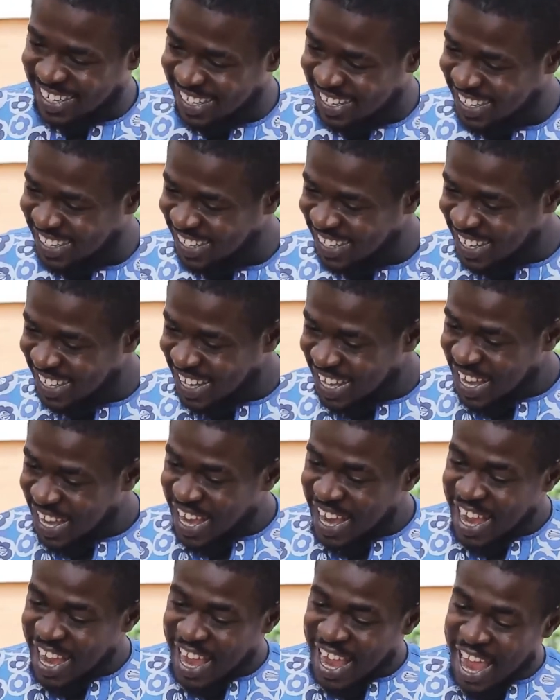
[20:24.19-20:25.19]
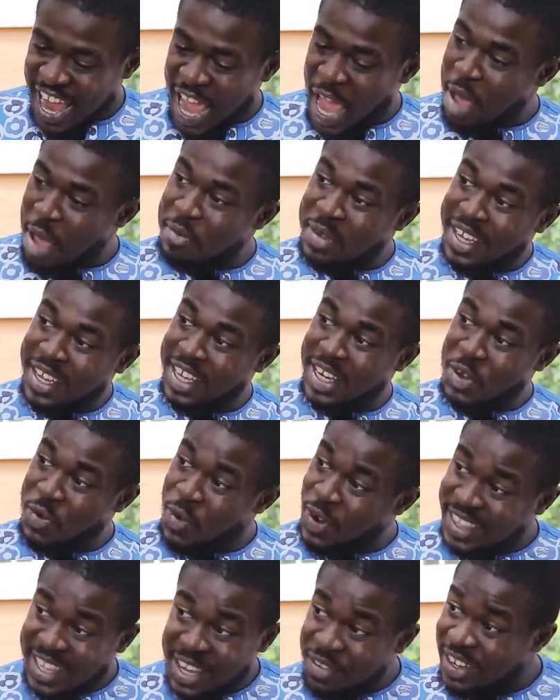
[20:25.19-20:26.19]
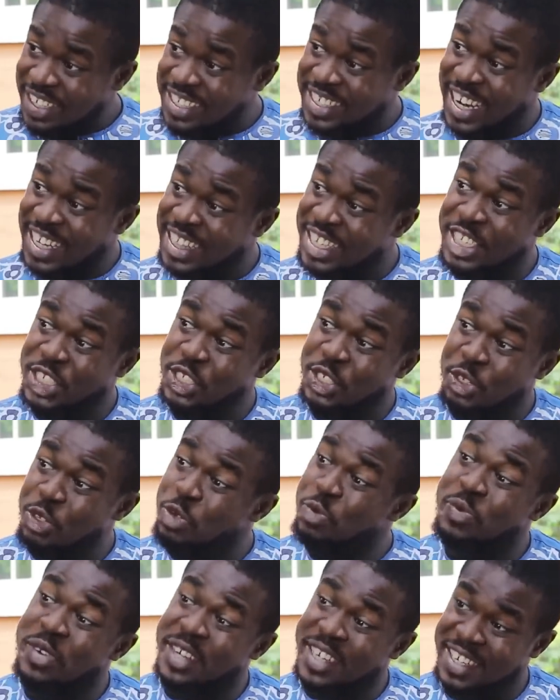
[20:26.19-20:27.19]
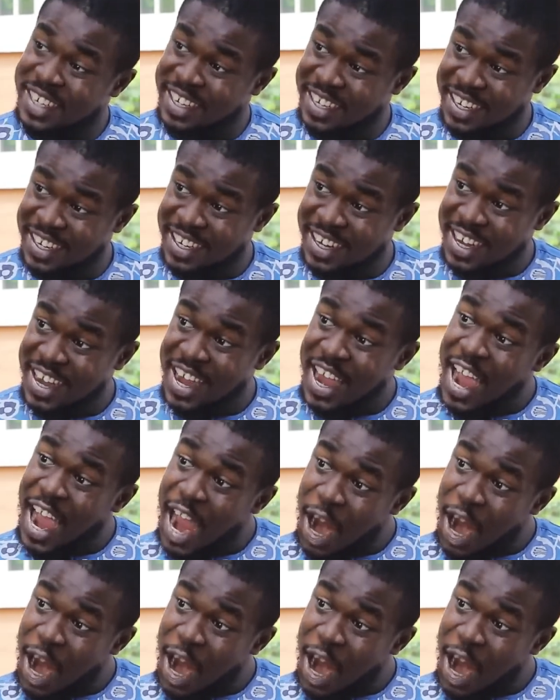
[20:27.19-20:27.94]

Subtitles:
Chai, I'm in whatever strategy you bring.